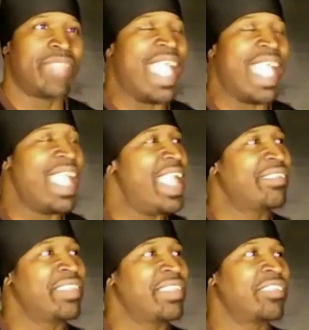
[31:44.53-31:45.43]
that
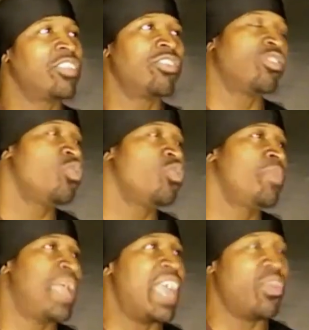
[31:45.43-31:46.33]
has nothing to do
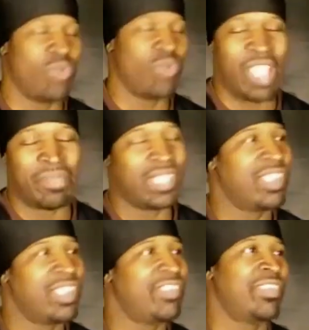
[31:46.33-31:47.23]
with battle rap,
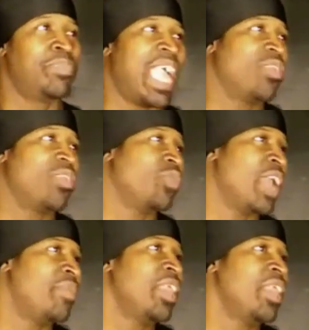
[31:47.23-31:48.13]
man. This is battle
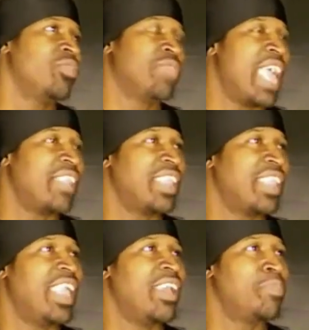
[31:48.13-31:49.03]
rap. You
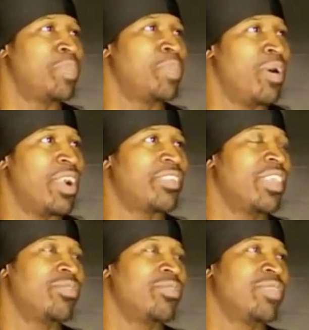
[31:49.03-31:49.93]
got to have
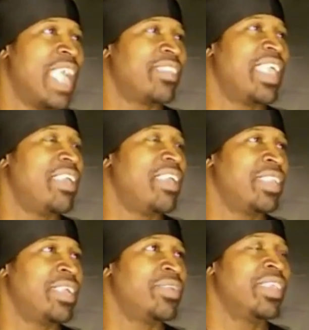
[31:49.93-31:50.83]
bars. You got to
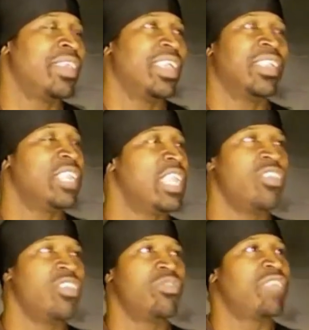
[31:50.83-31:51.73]
have lyrics. And the
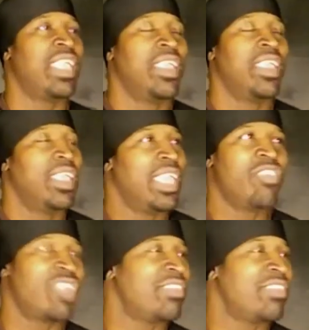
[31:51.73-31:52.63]
things you're saying,
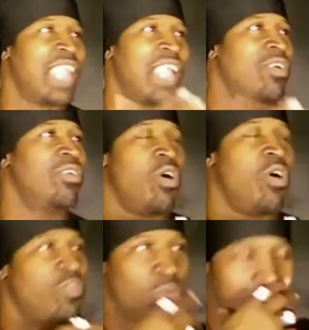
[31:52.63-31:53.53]
it's just not going to
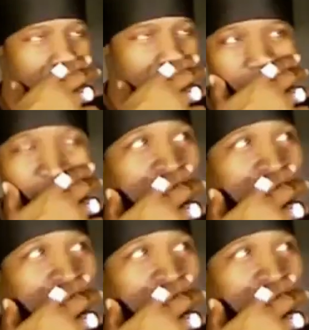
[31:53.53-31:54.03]
go over well with